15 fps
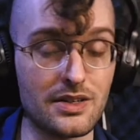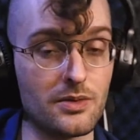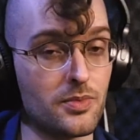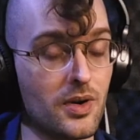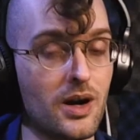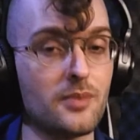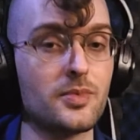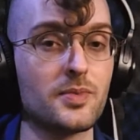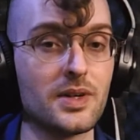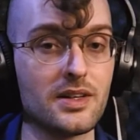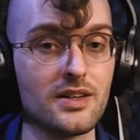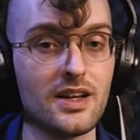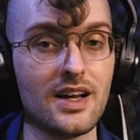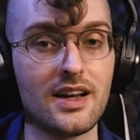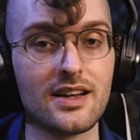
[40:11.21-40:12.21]
You
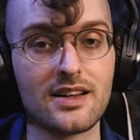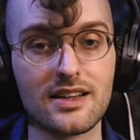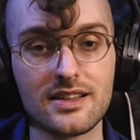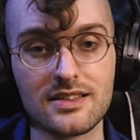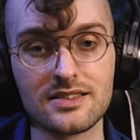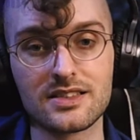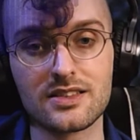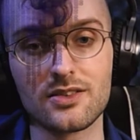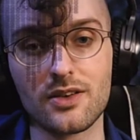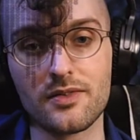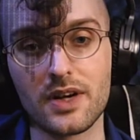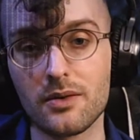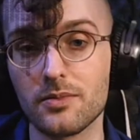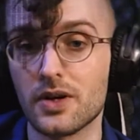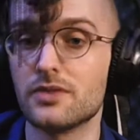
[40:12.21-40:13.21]
probably can serve
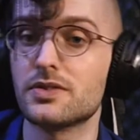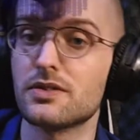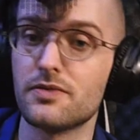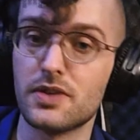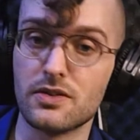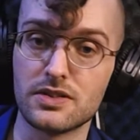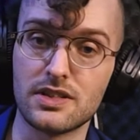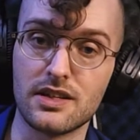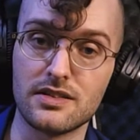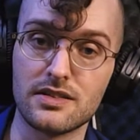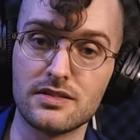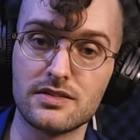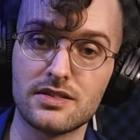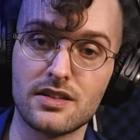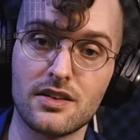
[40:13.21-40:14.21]
out most of your
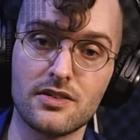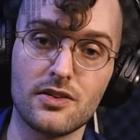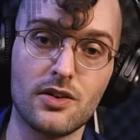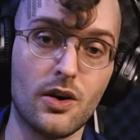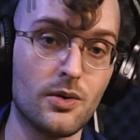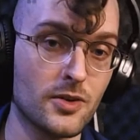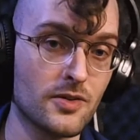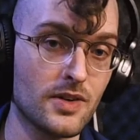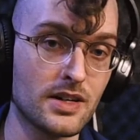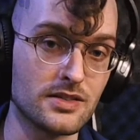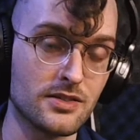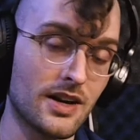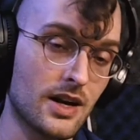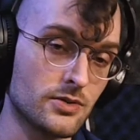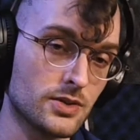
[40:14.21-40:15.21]
sentence under home
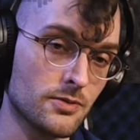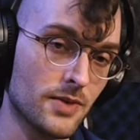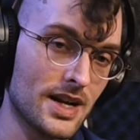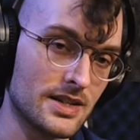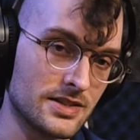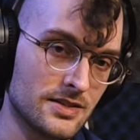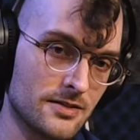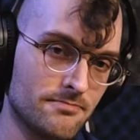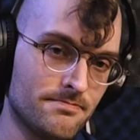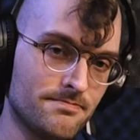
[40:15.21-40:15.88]
arrest or house arrest.